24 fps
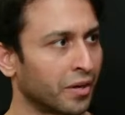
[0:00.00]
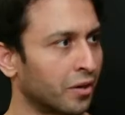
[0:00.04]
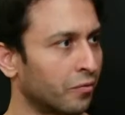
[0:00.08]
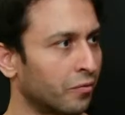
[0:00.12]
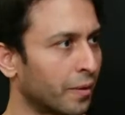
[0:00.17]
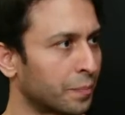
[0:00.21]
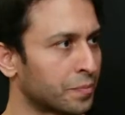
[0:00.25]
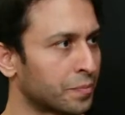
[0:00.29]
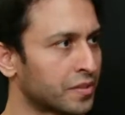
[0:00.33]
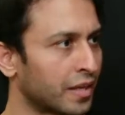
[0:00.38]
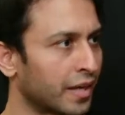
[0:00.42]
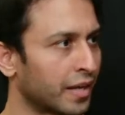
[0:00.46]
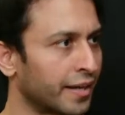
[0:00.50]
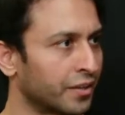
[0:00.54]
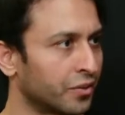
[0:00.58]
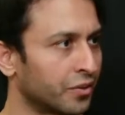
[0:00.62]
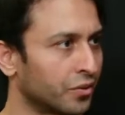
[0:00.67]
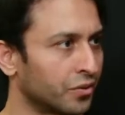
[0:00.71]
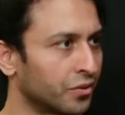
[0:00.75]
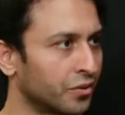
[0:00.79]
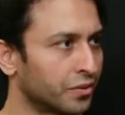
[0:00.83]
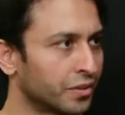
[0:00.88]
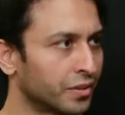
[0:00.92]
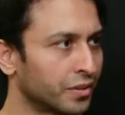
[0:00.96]
website
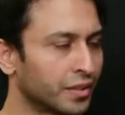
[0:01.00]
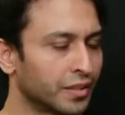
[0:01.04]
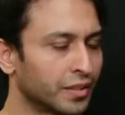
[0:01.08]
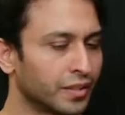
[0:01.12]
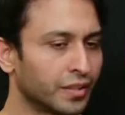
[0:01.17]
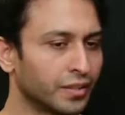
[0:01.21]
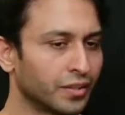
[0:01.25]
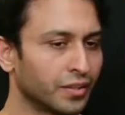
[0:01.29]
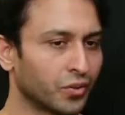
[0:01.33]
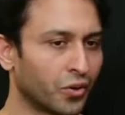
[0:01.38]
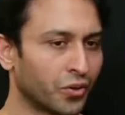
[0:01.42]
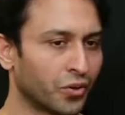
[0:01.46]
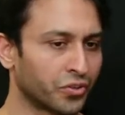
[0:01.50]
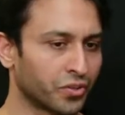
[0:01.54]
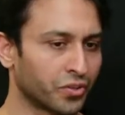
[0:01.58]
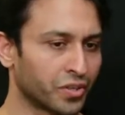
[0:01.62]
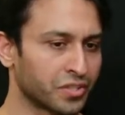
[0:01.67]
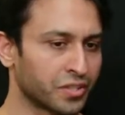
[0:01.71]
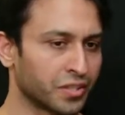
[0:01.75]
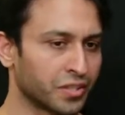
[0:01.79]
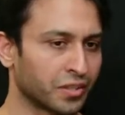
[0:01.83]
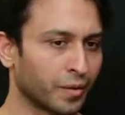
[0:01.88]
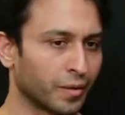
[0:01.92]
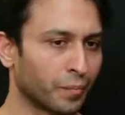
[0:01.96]
or not
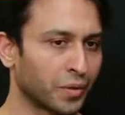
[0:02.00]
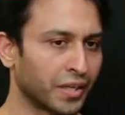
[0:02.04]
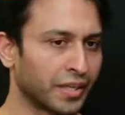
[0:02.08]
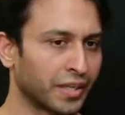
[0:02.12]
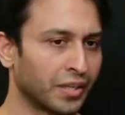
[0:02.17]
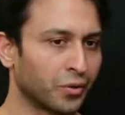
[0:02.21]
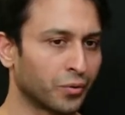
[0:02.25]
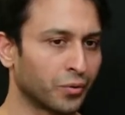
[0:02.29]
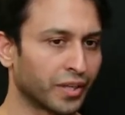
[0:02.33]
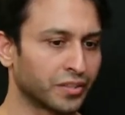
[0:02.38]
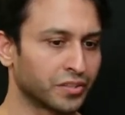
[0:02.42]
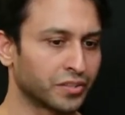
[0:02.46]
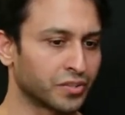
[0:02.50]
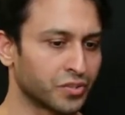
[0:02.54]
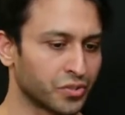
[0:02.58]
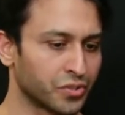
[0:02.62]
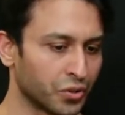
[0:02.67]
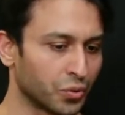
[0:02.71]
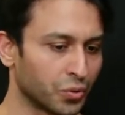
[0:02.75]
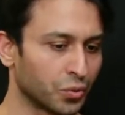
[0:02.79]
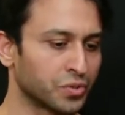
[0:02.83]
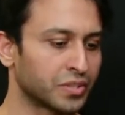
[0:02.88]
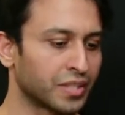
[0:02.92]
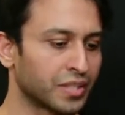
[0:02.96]
trusted completely, you can just
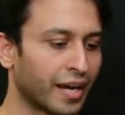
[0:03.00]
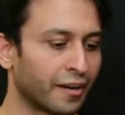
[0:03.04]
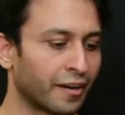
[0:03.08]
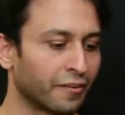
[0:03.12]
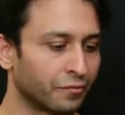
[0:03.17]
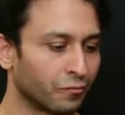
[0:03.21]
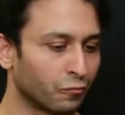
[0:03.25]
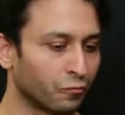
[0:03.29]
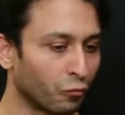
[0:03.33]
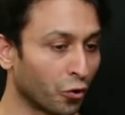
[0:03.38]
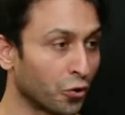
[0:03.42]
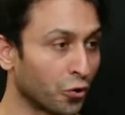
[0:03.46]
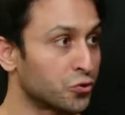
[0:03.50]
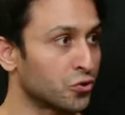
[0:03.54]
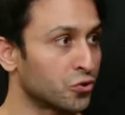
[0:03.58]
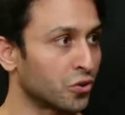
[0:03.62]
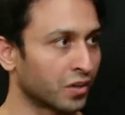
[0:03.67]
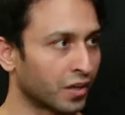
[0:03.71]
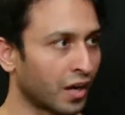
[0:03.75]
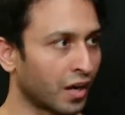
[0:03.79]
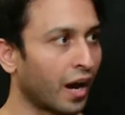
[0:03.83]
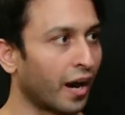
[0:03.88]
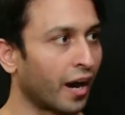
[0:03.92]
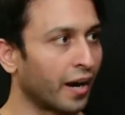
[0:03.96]
use that virtual
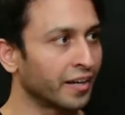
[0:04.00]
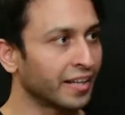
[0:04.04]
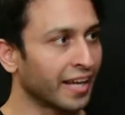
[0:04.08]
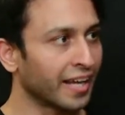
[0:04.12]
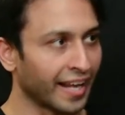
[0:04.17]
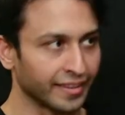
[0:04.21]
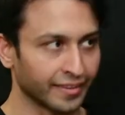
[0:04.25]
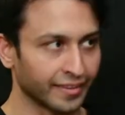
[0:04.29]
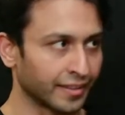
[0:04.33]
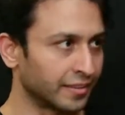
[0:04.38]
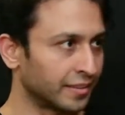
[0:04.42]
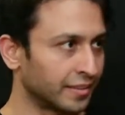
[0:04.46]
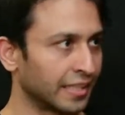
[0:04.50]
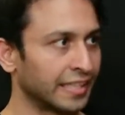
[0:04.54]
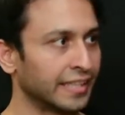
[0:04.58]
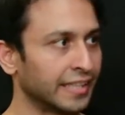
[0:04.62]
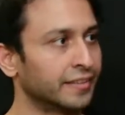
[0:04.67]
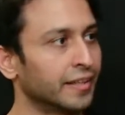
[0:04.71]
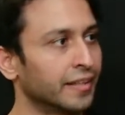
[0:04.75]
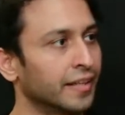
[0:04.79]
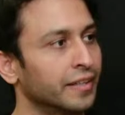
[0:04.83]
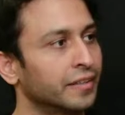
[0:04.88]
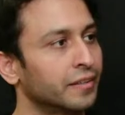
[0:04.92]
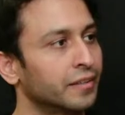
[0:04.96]
card and then
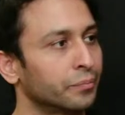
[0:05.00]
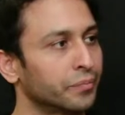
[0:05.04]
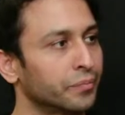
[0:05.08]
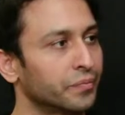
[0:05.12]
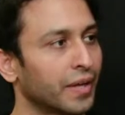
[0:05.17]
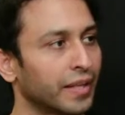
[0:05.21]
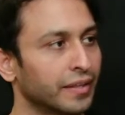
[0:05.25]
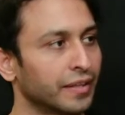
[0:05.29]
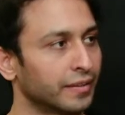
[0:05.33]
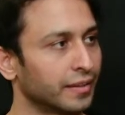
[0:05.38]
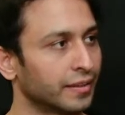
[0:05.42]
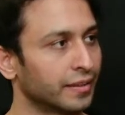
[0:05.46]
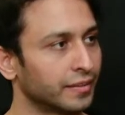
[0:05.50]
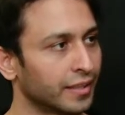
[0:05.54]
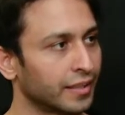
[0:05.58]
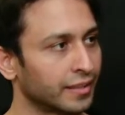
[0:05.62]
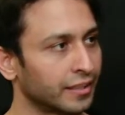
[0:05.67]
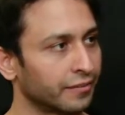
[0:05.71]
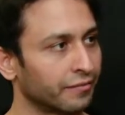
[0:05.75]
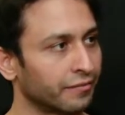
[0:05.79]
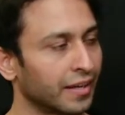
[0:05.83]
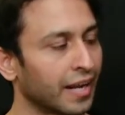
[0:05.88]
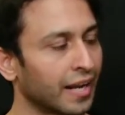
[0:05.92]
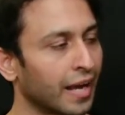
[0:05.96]
delete it, and
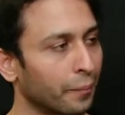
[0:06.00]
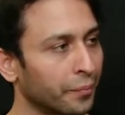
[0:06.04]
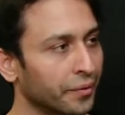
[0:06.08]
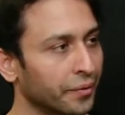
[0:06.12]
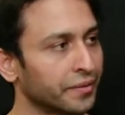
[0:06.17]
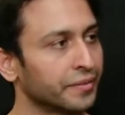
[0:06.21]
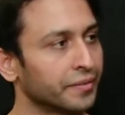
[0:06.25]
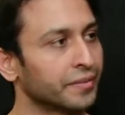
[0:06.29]
nothing will happen.